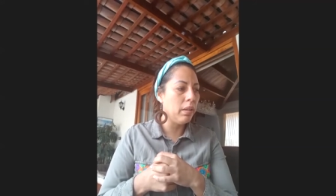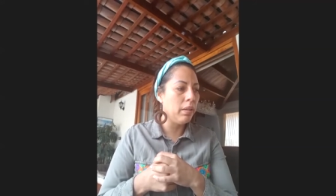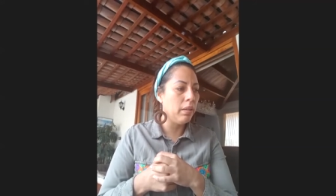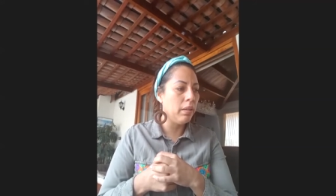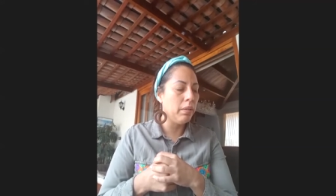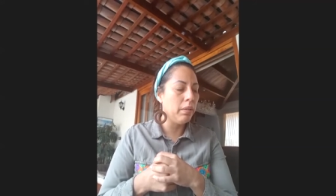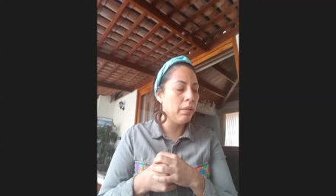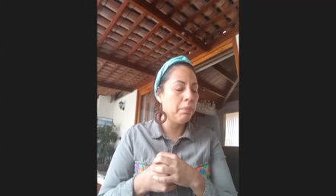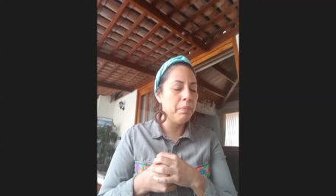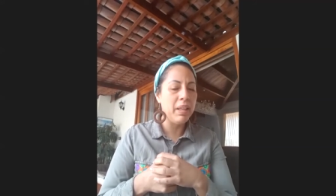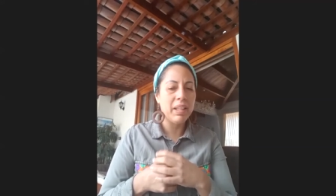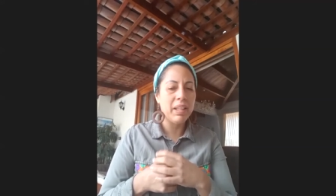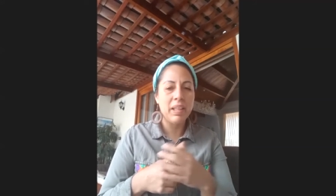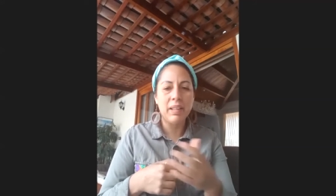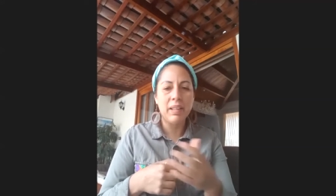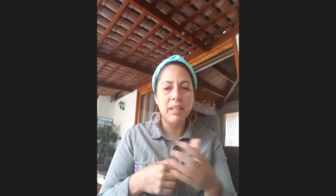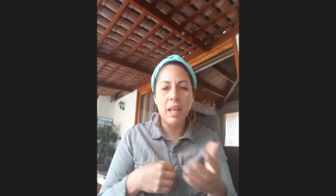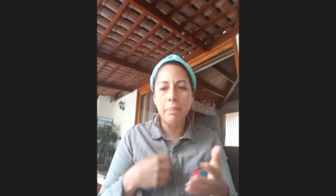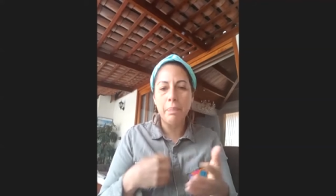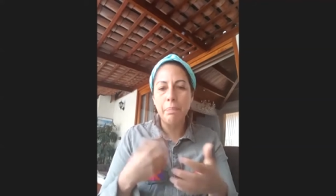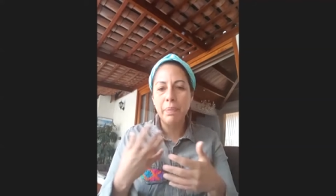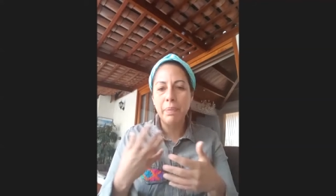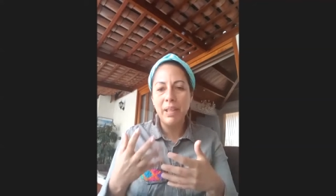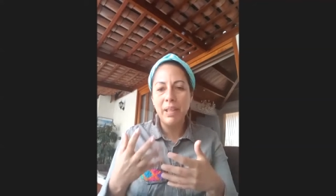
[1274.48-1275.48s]
making
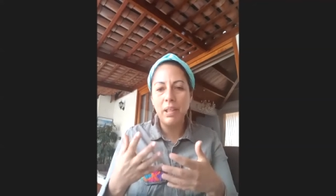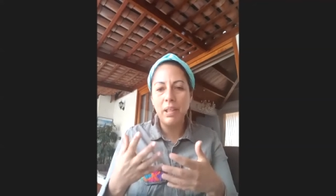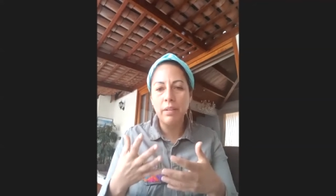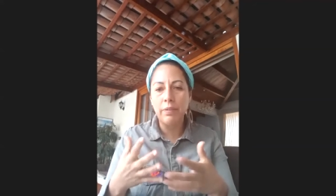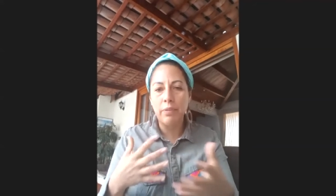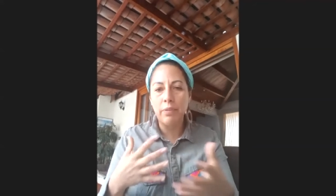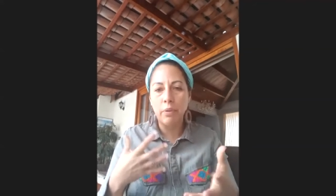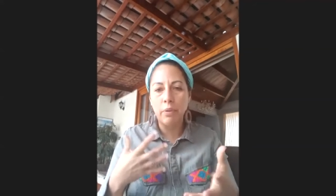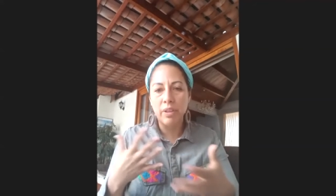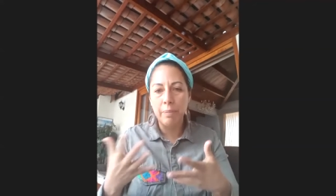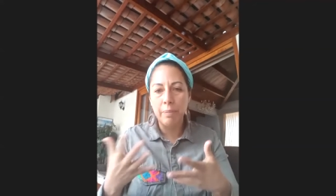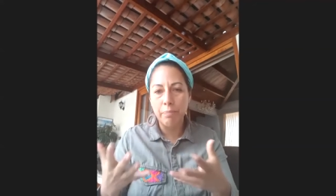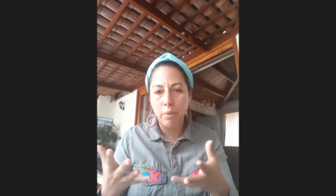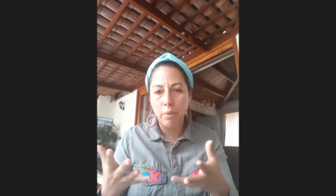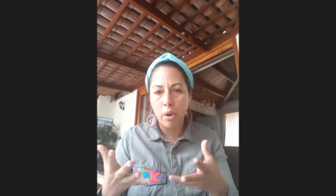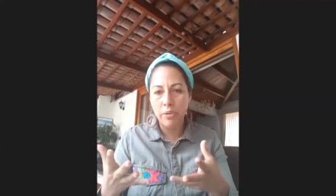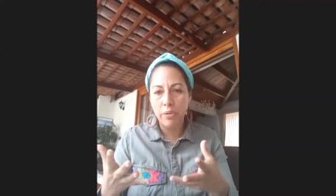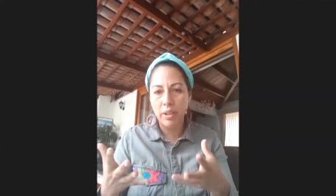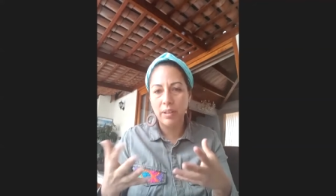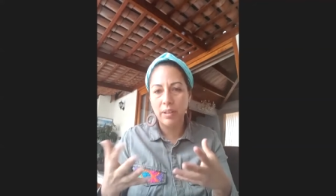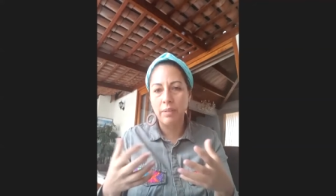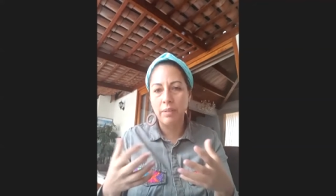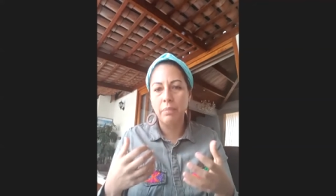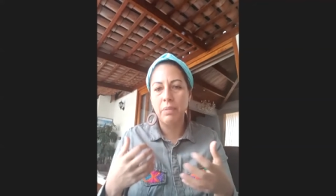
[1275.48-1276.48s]
appeals for the project.